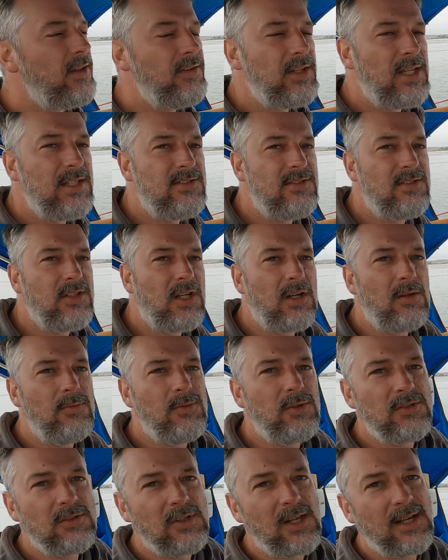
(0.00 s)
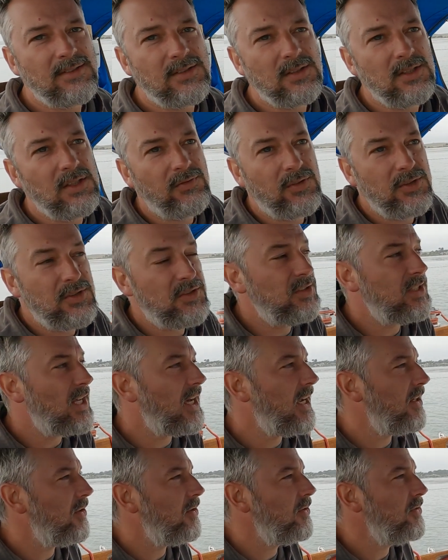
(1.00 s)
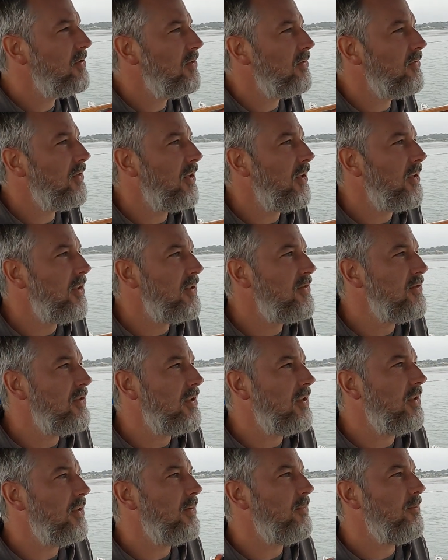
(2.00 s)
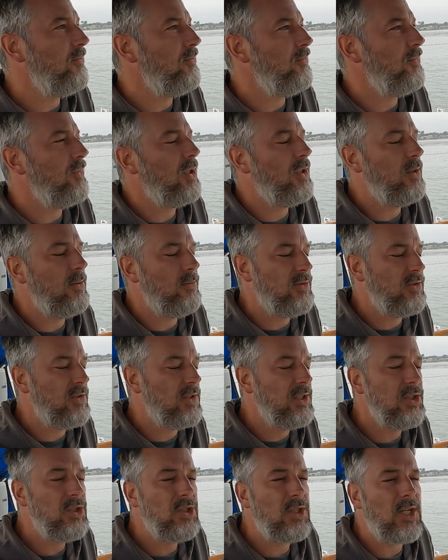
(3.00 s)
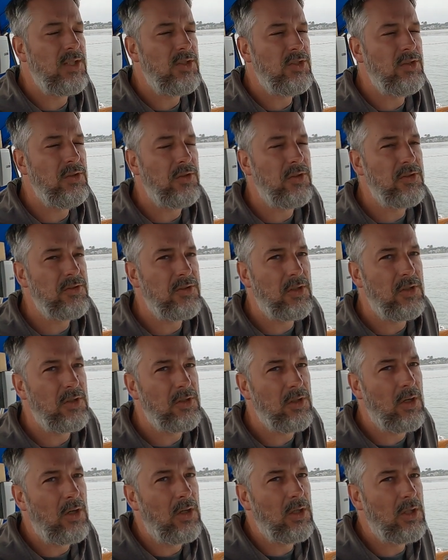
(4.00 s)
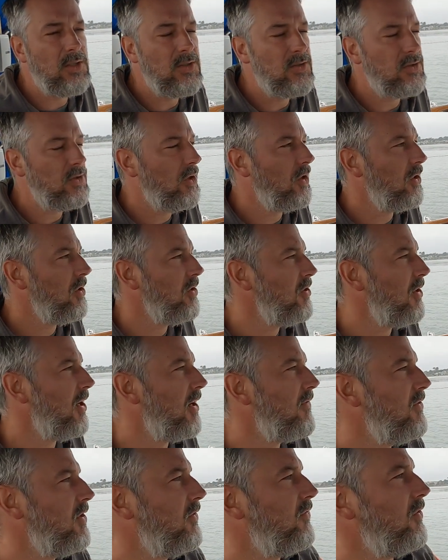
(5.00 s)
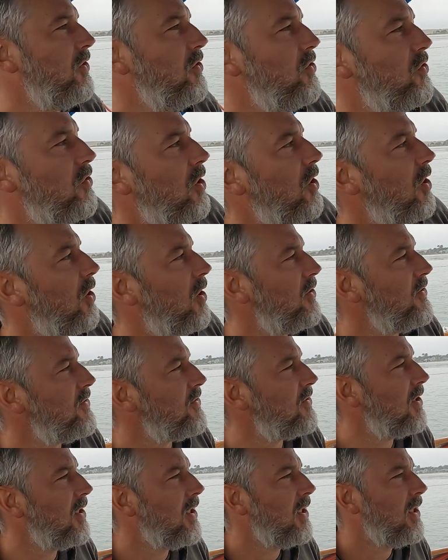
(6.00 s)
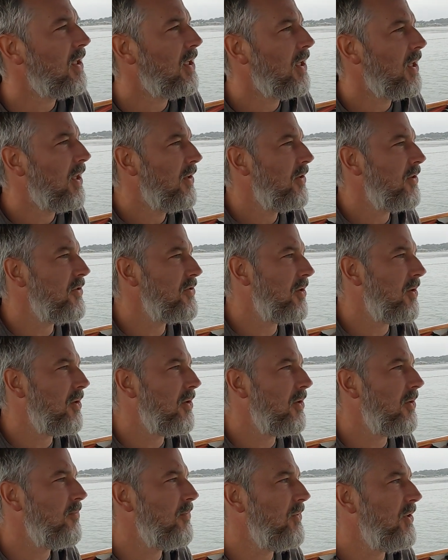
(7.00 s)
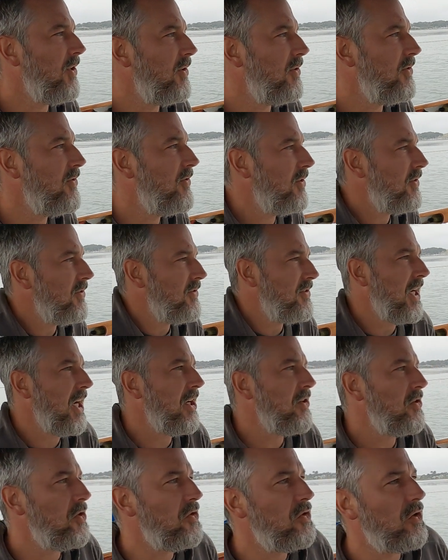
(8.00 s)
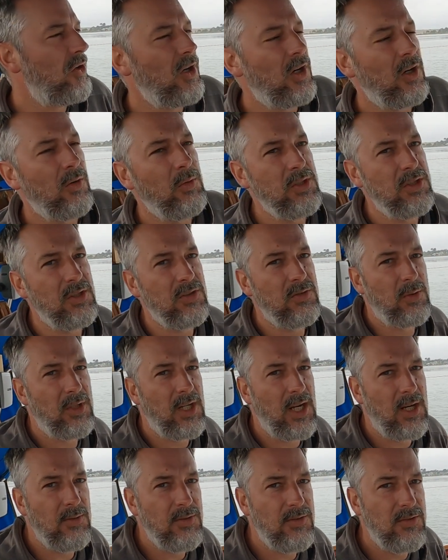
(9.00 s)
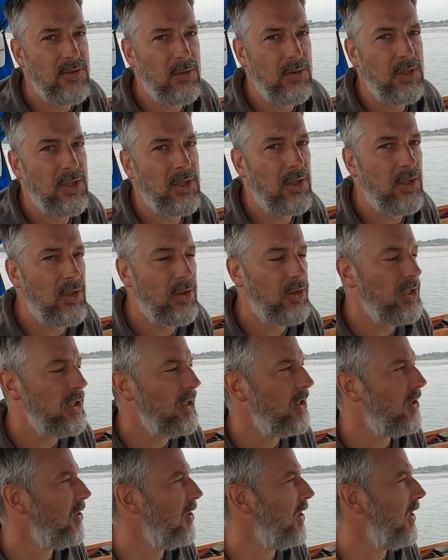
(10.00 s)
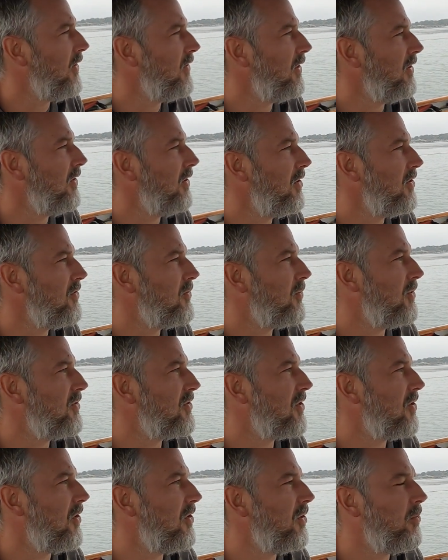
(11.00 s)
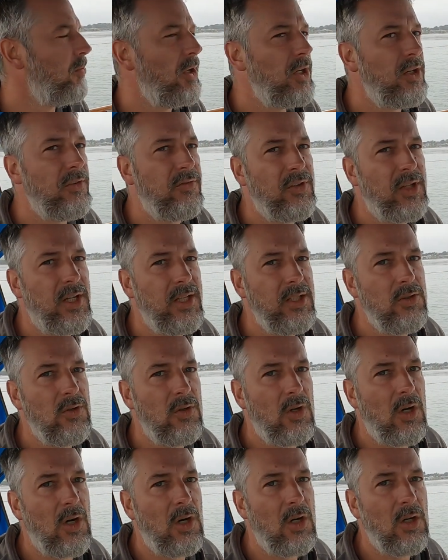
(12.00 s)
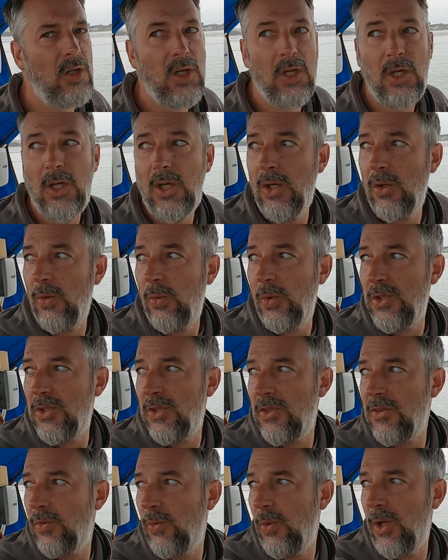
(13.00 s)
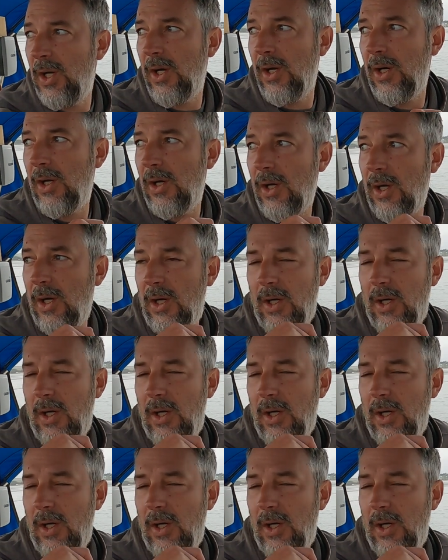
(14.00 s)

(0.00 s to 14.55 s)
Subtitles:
that's there's lots of different styles as far as slingshot shooters are concerned. You have different draws. There's the standard draw, which is what I was doing earlier, and then there's what's called a butterfly draw, which is where